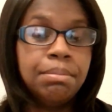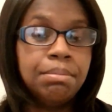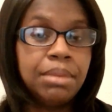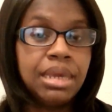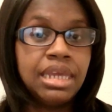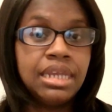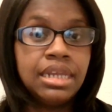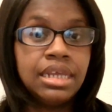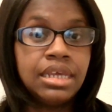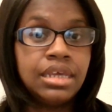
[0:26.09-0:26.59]

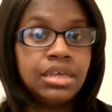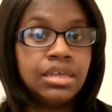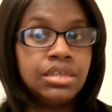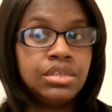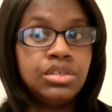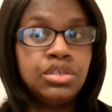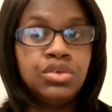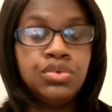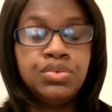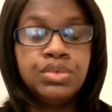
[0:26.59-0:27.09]

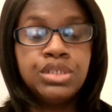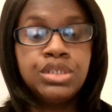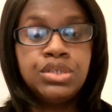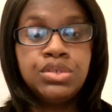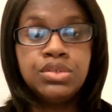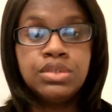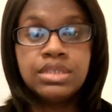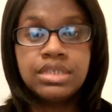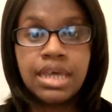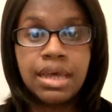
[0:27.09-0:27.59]
meaning you would
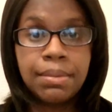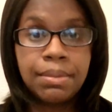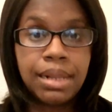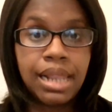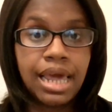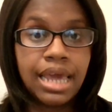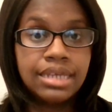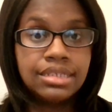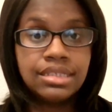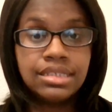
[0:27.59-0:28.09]
do some
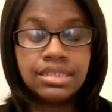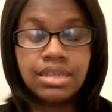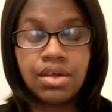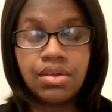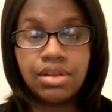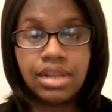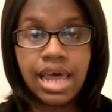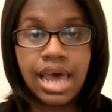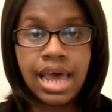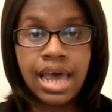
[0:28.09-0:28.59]
classes
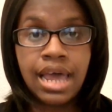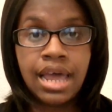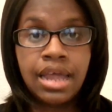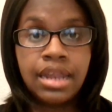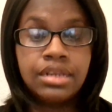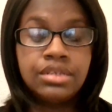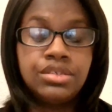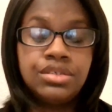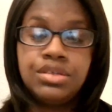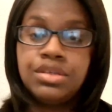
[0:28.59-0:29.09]

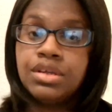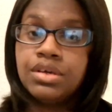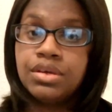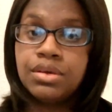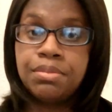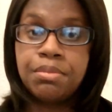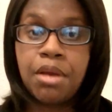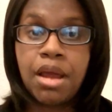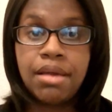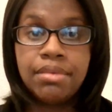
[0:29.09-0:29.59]
online, you
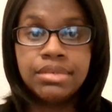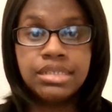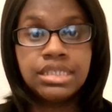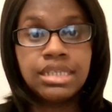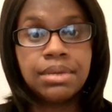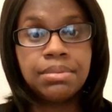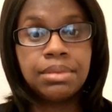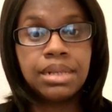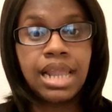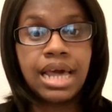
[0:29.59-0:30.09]
know, probably
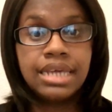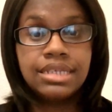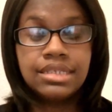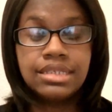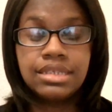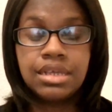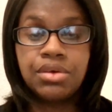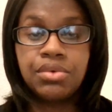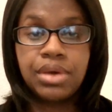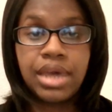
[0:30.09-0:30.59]
some
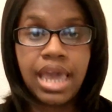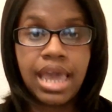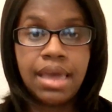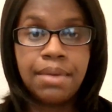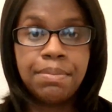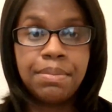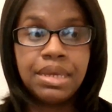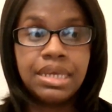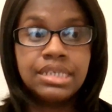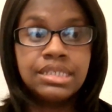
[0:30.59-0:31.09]
classes on
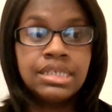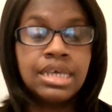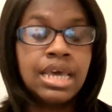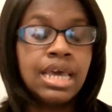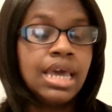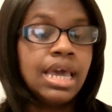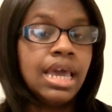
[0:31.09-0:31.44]
campus,